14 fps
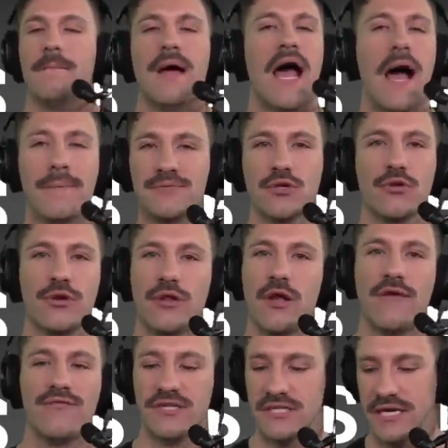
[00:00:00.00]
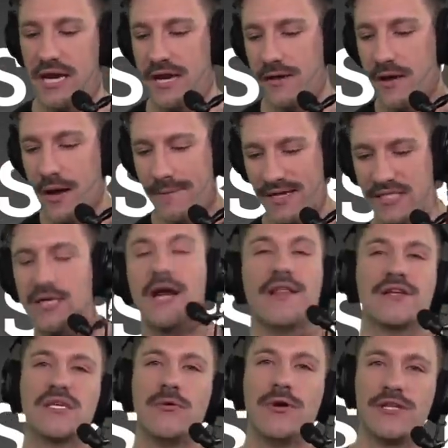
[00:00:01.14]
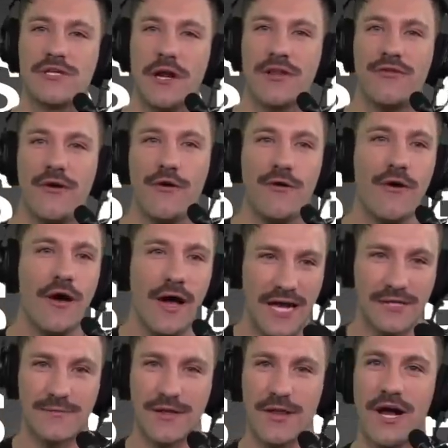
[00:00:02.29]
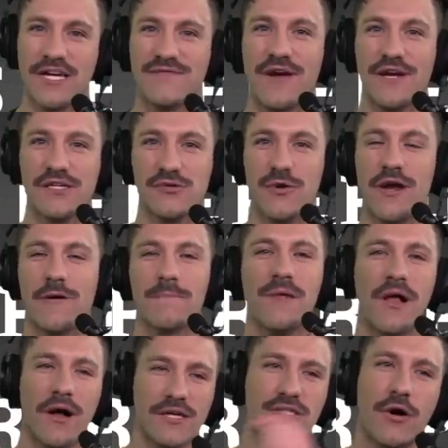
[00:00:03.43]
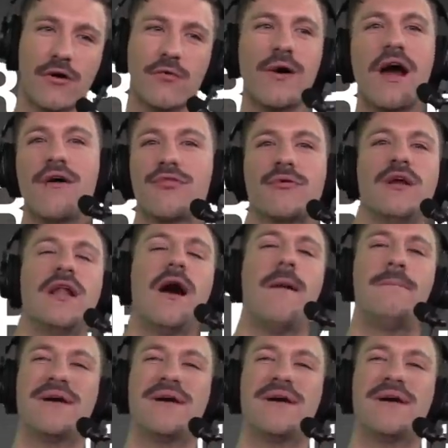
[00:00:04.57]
Absolutely love this kid. I'm excited to see what he's going to do as the Las Vegas Raider. Let's go to round three now.